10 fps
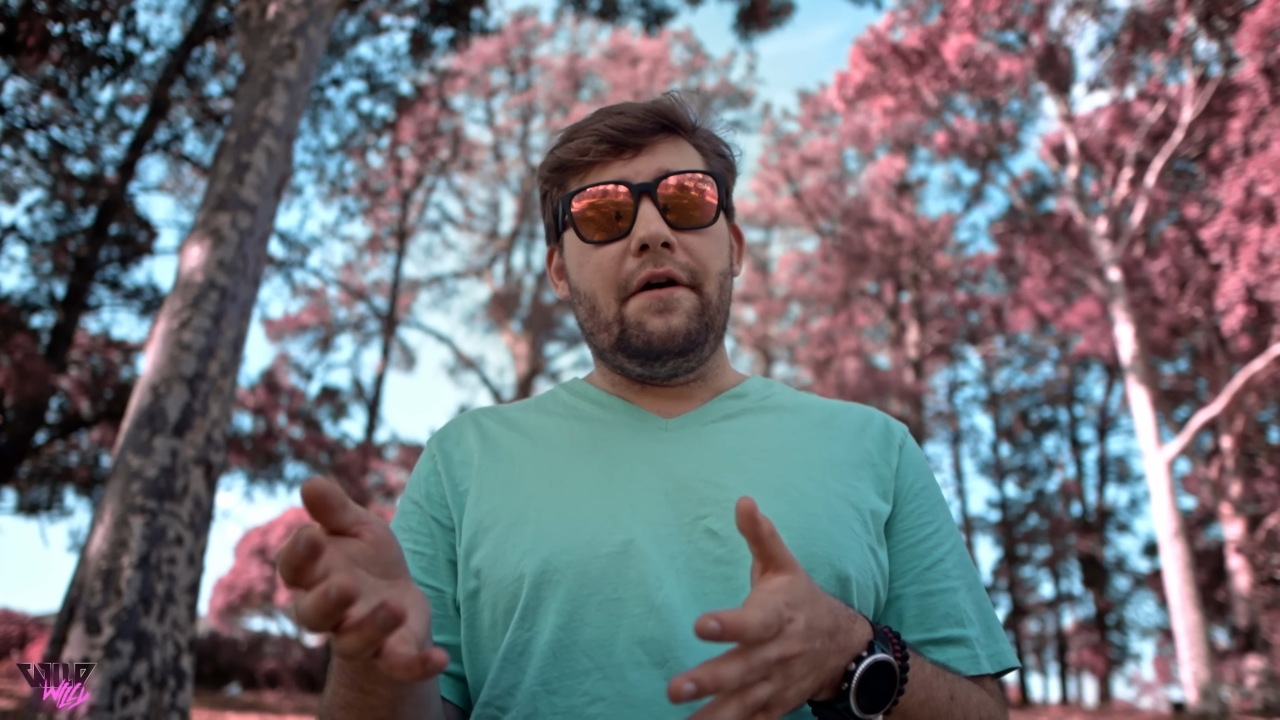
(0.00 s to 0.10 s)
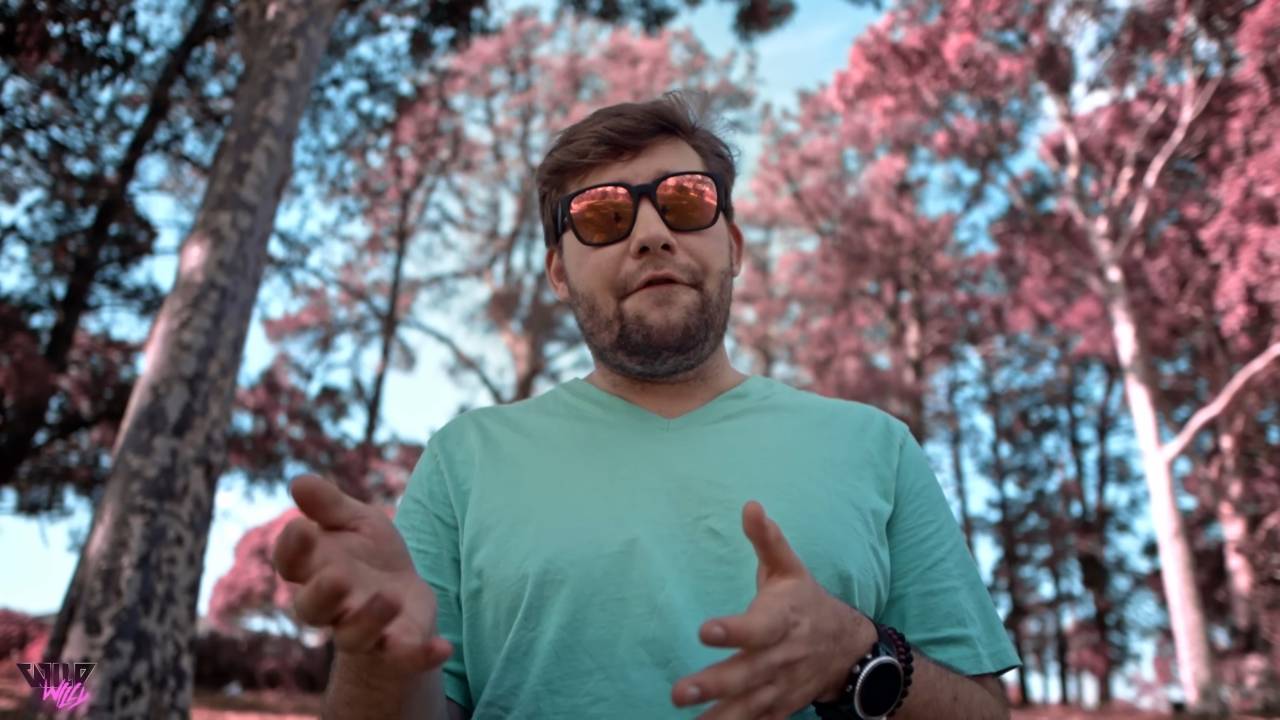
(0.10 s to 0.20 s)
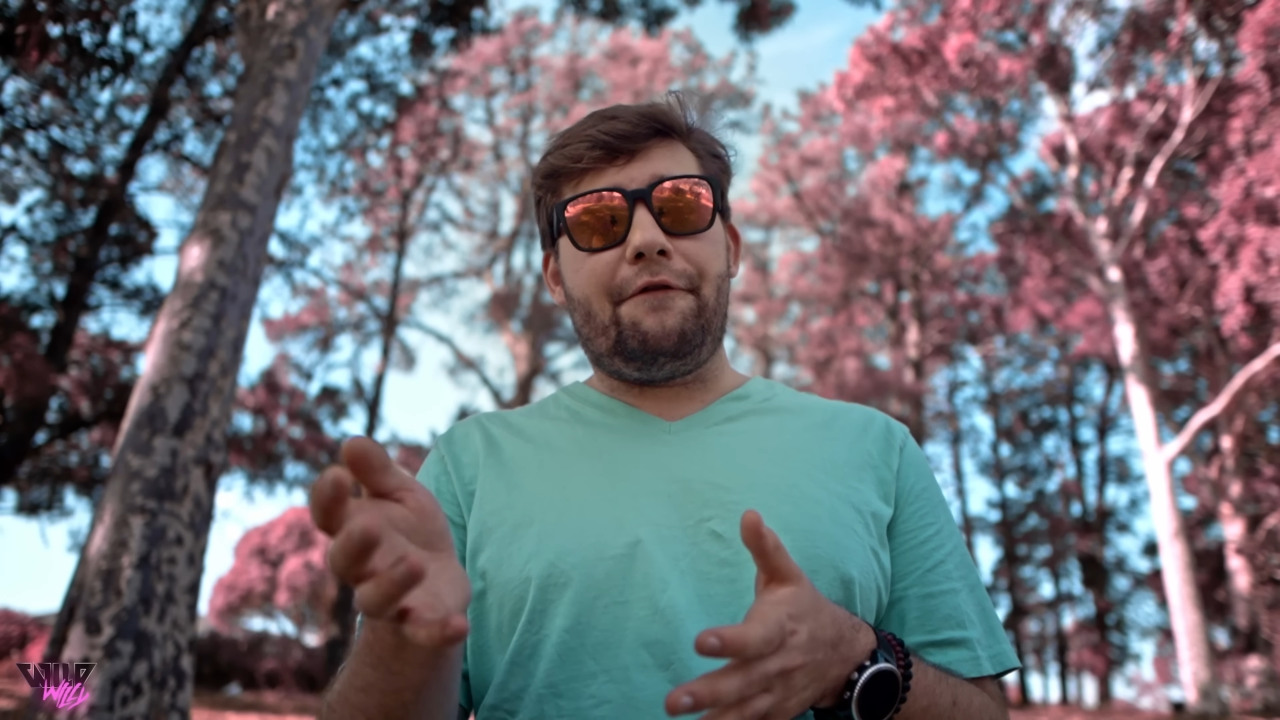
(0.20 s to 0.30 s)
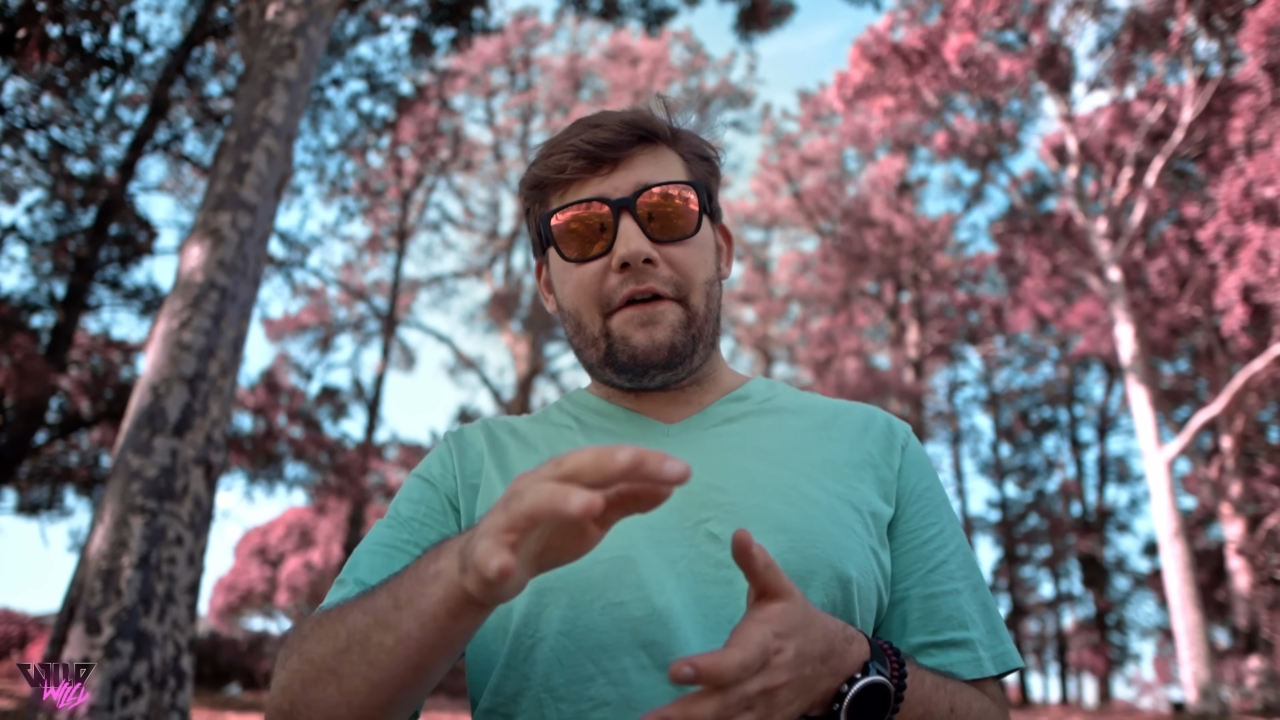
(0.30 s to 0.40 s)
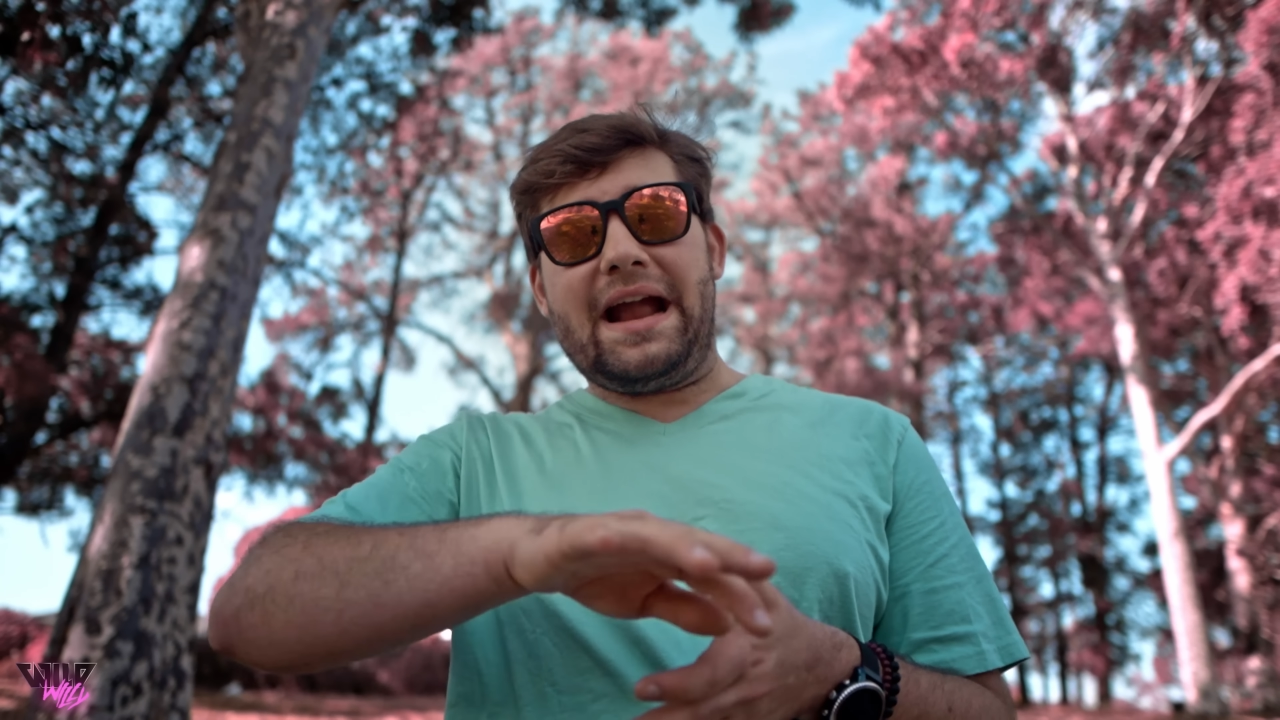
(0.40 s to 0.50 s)

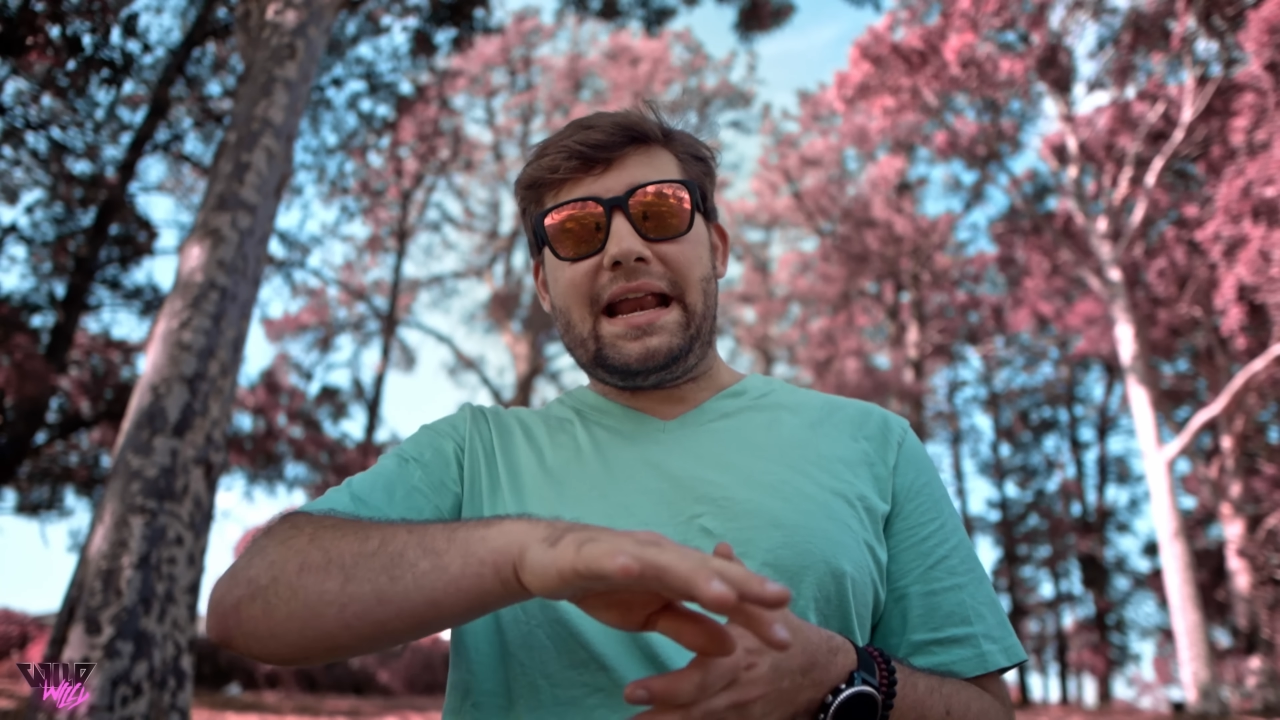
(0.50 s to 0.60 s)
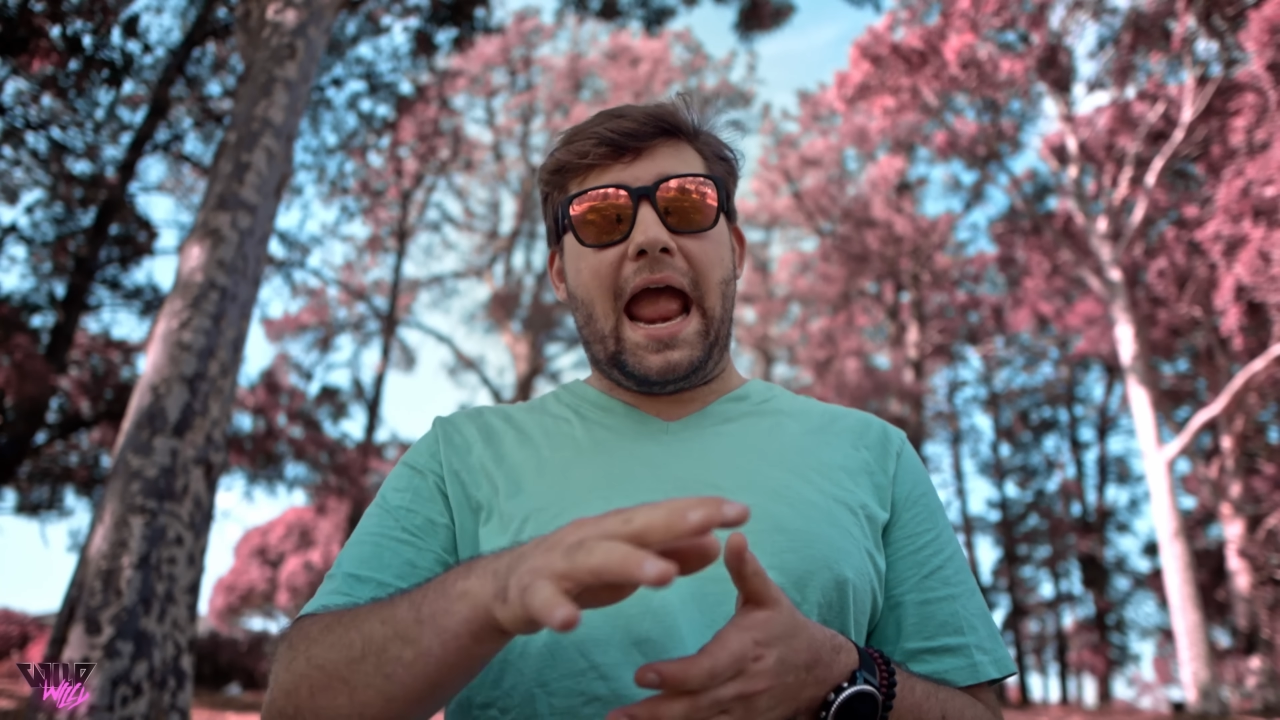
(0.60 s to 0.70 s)
fight